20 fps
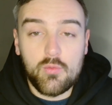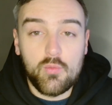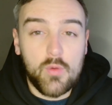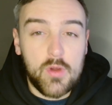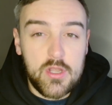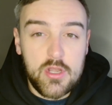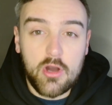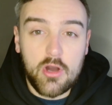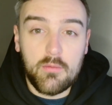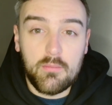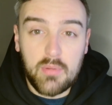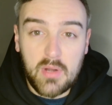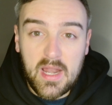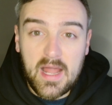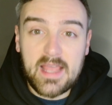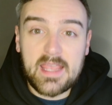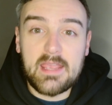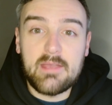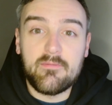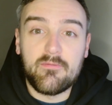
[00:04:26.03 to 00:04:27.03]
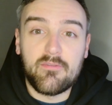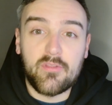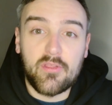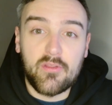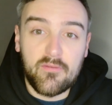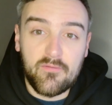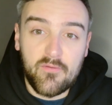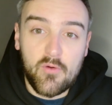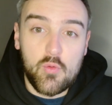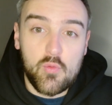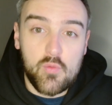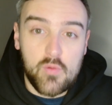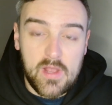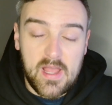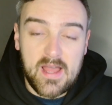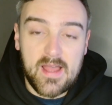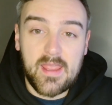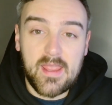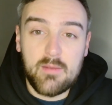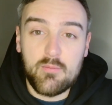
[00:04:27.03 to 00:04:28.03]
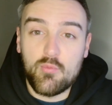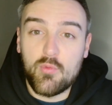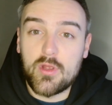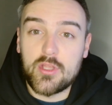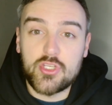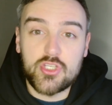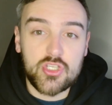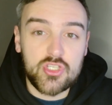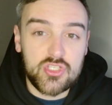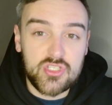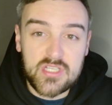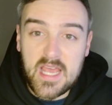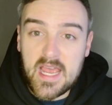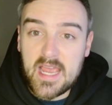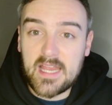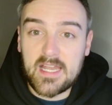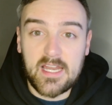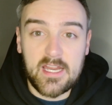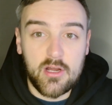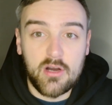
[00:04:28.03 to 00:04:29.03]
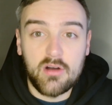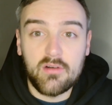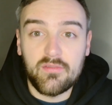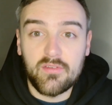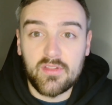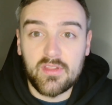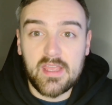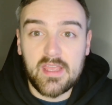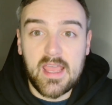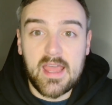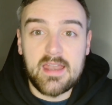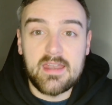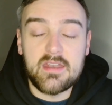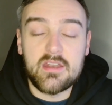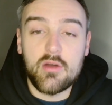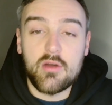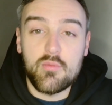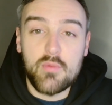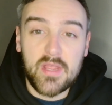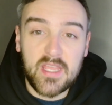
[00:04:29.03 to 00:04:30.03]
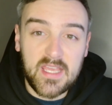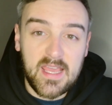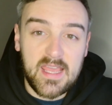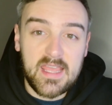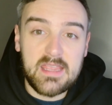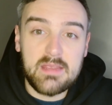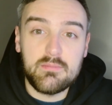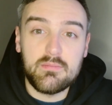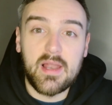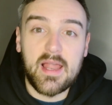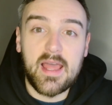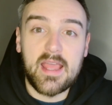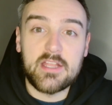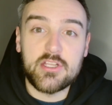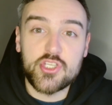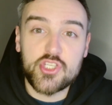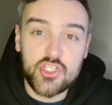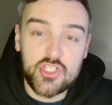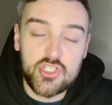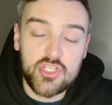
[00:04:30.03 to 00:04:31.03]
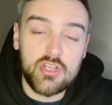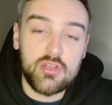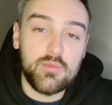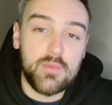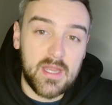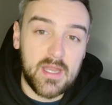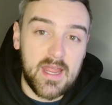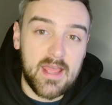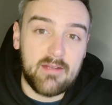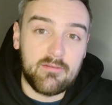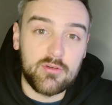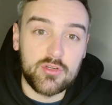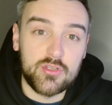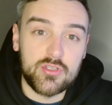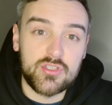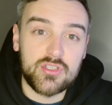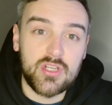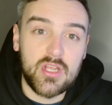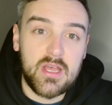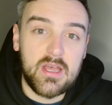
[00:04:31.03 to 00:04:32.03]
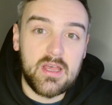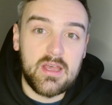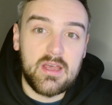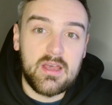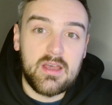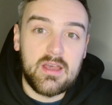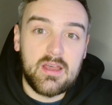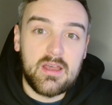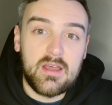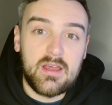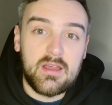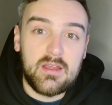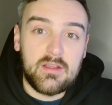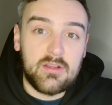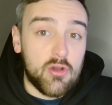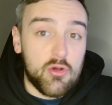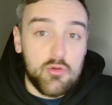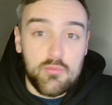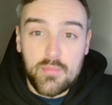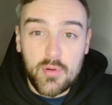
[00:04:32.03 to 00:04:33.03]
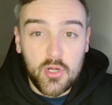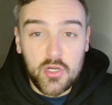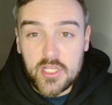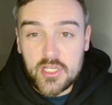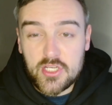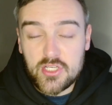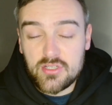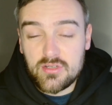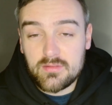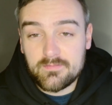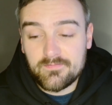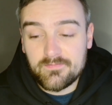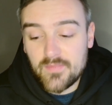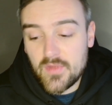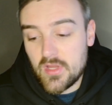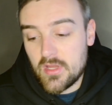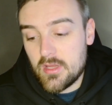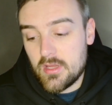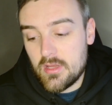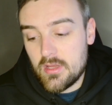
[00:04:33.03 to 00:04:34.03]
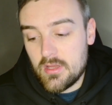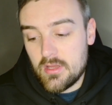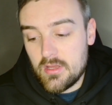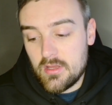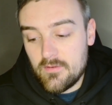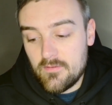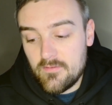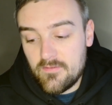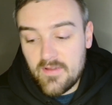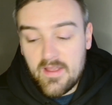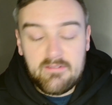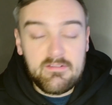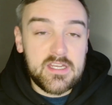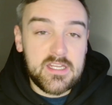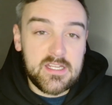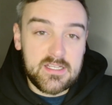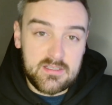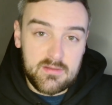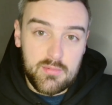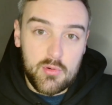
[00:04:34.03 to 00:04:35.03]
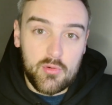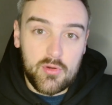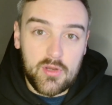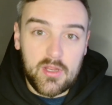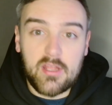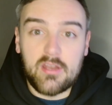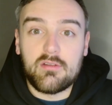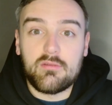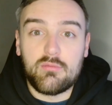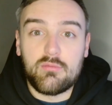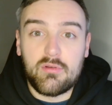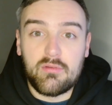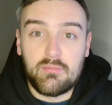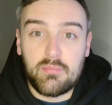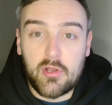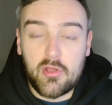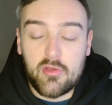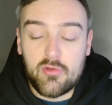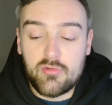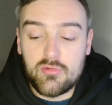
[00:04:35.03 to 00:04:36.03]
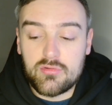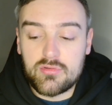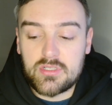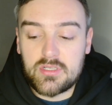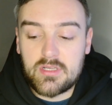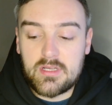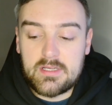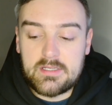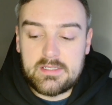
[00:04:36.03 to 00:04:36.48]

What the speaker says: We're not playing for the full game. We're just tailing off at the end, and we keep letting stupid errors go punished. Very disappointed with Blues.